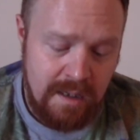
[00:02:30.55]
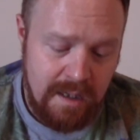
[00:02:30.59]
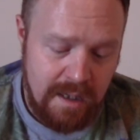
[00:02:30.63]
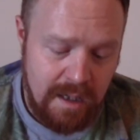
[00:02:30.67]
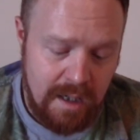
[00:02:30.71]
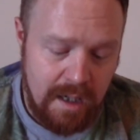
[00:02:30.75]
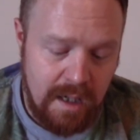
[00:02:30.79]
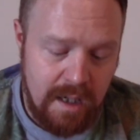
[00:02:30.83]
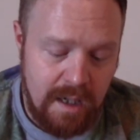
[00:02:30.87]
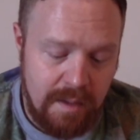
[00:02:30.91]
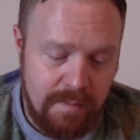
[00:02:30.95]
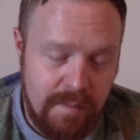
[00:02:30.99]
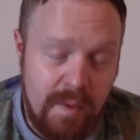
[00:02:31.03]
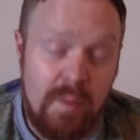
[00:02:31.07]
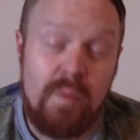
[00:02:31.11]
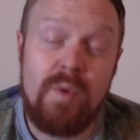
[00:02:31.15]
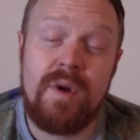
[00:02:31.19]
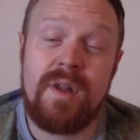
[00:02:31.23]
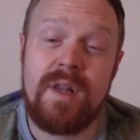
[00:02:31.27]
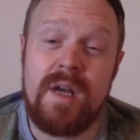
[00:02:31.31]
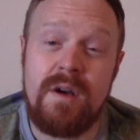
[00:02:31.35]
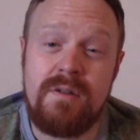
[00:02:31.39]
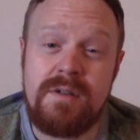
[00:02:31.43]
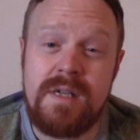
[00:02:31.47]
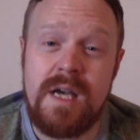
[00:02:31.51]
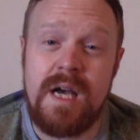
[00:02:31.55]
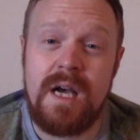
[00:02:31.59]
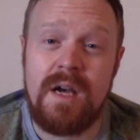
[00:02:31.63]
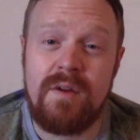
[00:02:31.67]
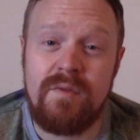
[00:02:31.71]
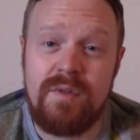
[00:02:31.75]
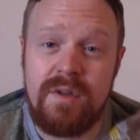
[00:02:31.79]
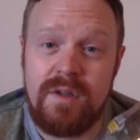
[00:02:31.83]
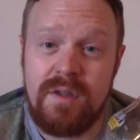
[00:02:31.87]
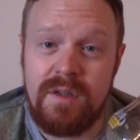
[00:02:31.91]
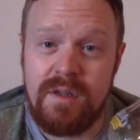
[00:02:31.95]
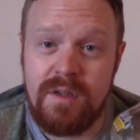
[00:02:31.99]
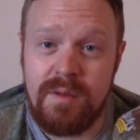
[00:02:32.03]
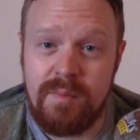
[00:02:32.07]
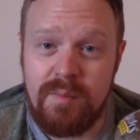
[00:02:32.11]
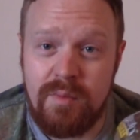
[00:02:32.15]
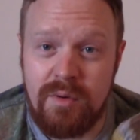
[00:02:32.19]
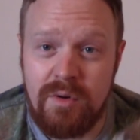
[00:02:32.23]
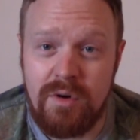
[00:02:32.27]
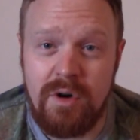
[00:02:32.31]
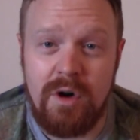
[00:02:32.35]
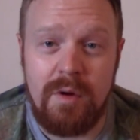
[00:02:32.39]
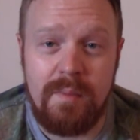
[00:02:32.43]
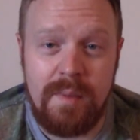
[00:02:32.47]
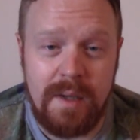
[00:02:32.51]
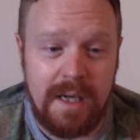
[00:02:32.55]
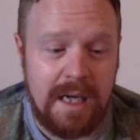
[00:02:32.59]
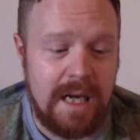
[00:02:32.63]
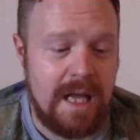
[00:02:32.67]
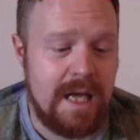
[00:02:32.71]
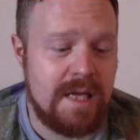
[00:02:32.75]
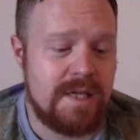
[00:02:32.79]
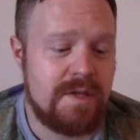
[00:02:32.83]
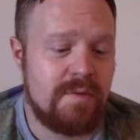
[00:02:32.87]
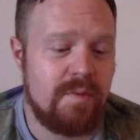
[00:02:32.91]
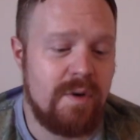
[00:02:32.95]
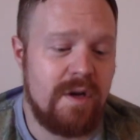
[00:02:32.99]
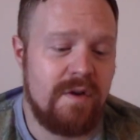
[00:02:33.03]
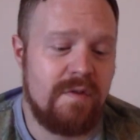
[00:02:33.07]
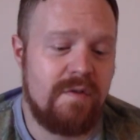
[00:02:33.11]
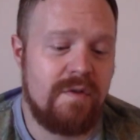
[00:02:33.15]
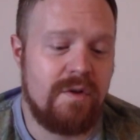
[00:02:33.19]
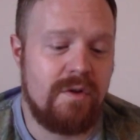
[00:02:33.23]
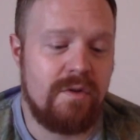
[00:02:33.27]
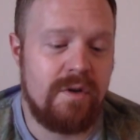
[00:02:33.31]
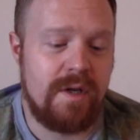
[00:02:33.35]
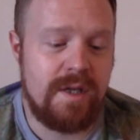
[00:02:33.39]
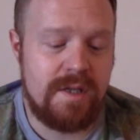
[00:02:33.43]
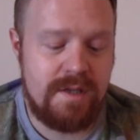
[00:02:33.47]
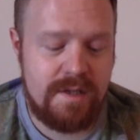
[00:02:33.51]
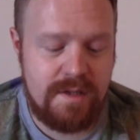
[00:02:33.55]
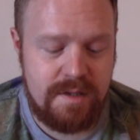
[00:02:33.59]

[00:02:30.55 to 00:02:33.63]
um, without having the proper glassware for it.